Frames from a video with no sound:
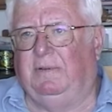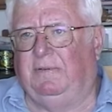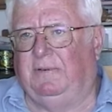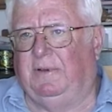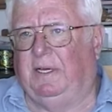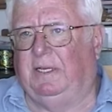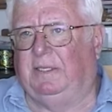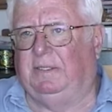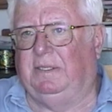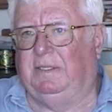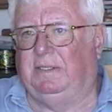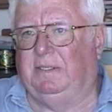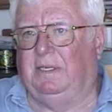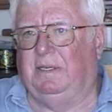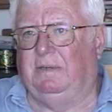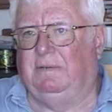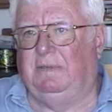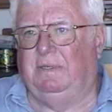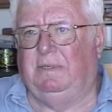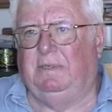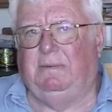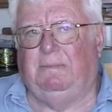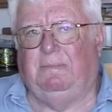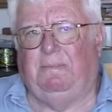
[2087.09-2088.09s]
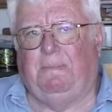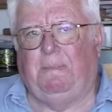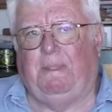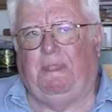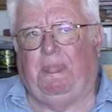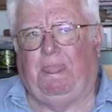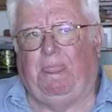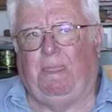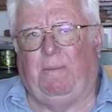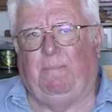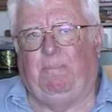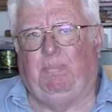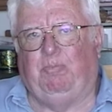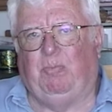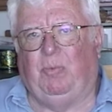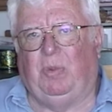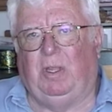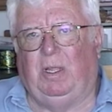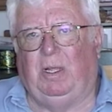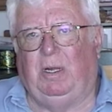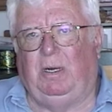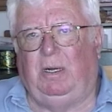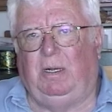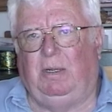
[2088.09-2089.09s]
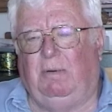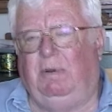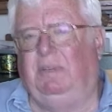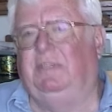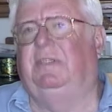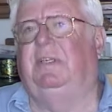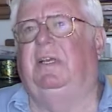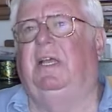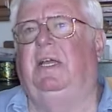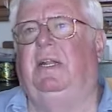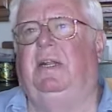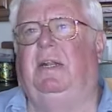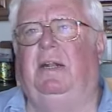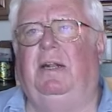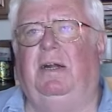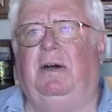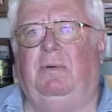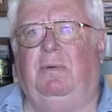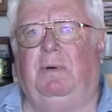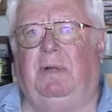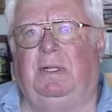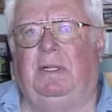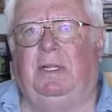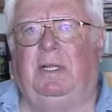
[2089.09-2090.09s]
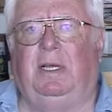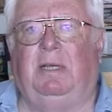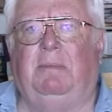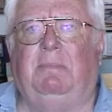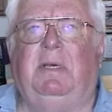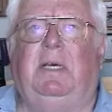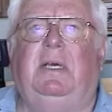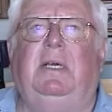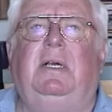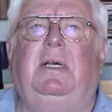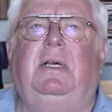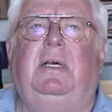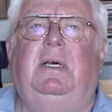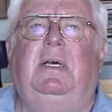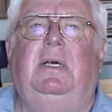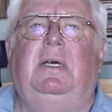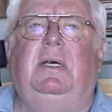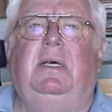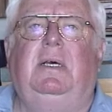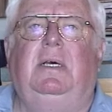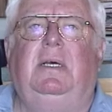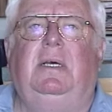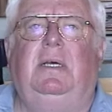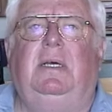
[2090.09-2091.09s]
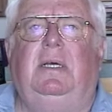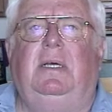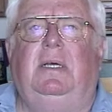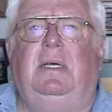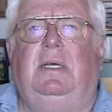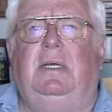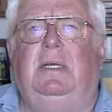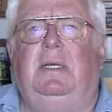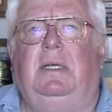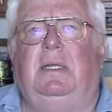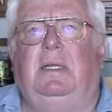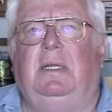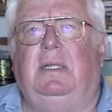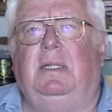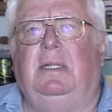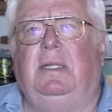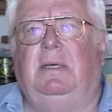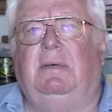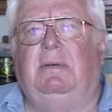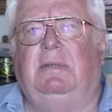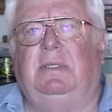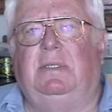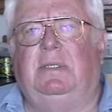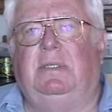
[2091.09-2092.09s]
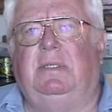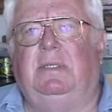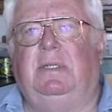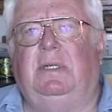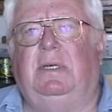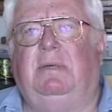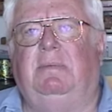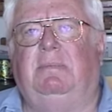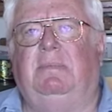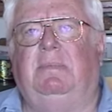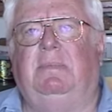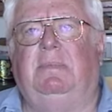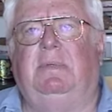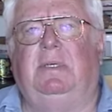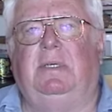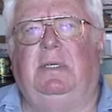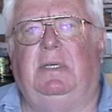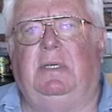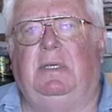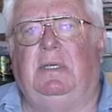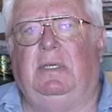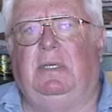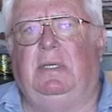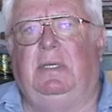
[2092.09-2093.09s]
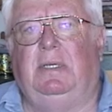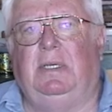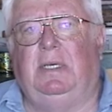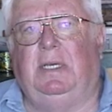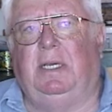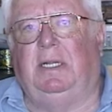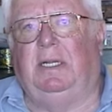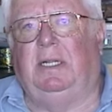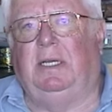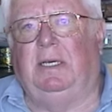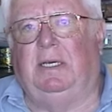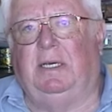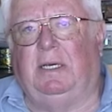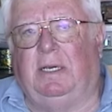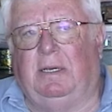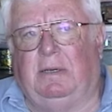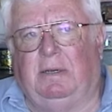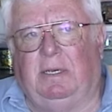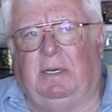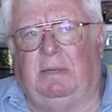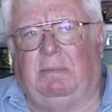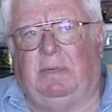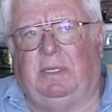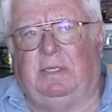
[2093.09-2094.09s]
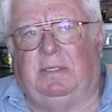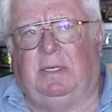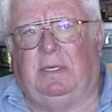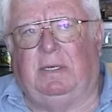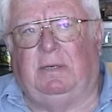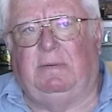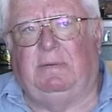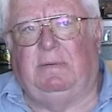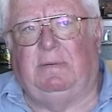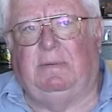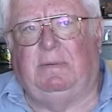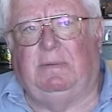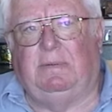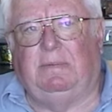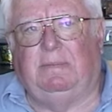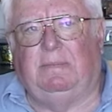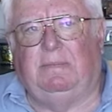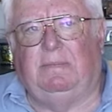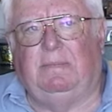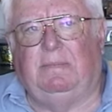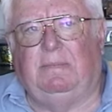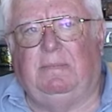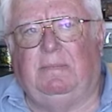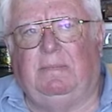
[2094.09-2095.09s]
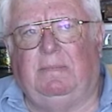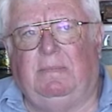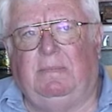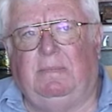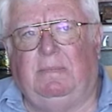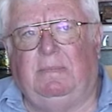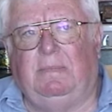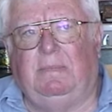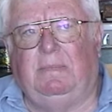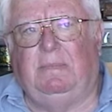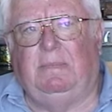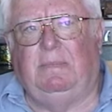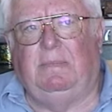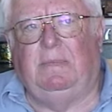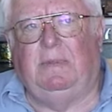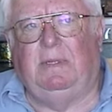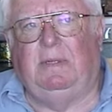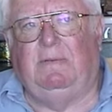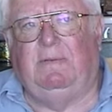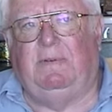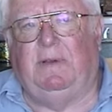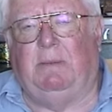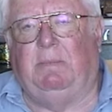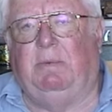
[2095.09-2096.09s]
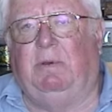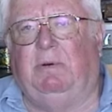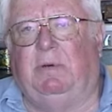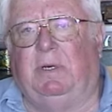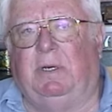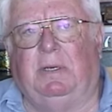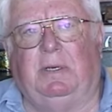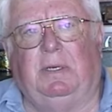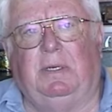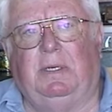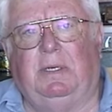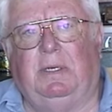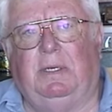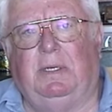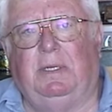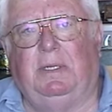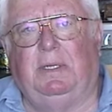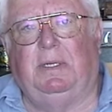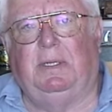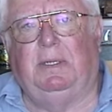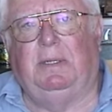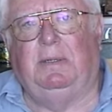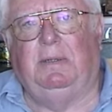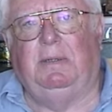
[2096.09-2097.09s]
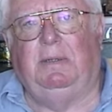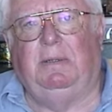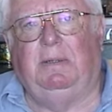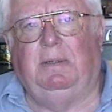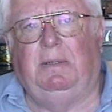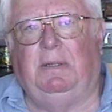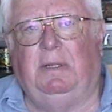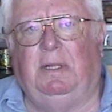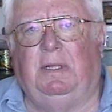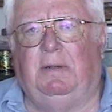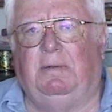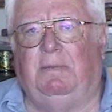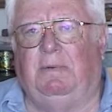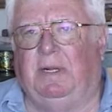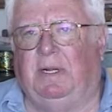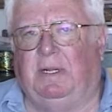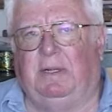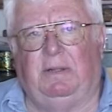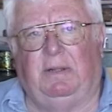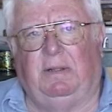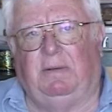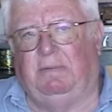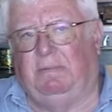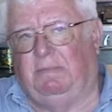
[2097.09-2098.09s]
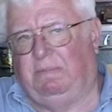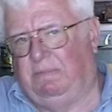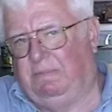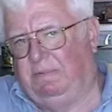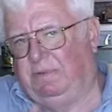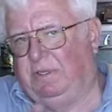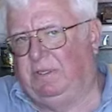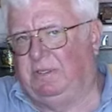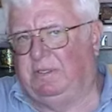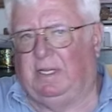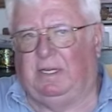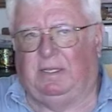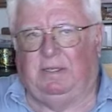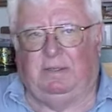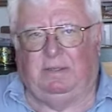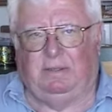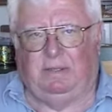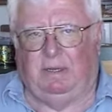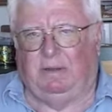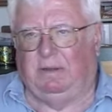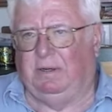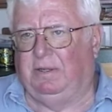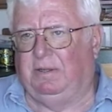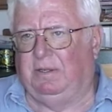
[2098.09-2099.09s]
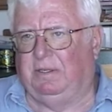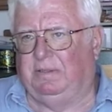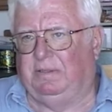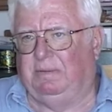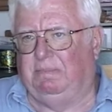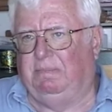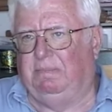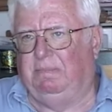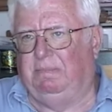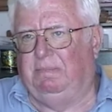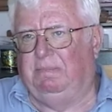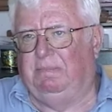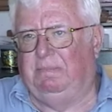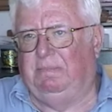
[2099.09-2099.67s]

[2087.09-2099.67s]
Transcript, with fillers: Do the fancy stuff, you know we skated out one time. I think it was um, Kenny and Gary and myself. February, and when it, the, just like I was just